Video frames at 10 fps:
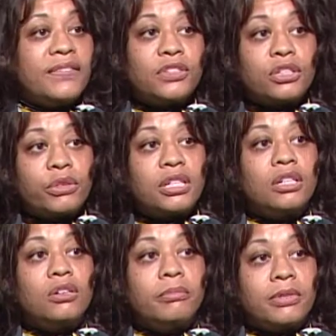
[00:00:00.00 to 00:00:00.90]
You don't have to agree
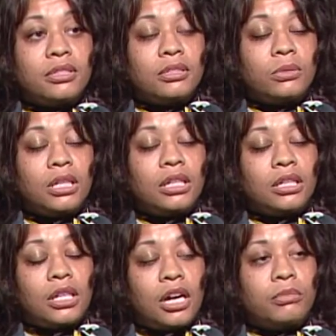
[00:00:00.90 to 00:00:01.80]
to go to
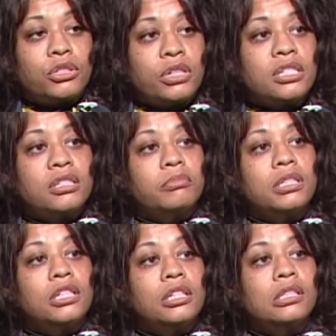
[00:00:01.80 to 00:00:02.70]

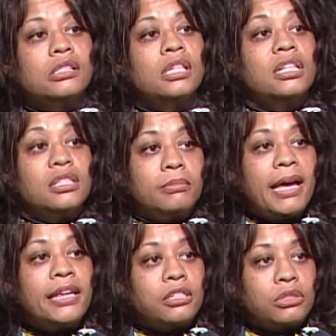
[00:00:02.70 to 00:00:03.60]
arbitration because
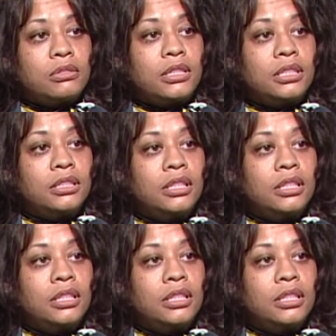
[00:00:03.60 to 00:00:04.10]
it's mandatory.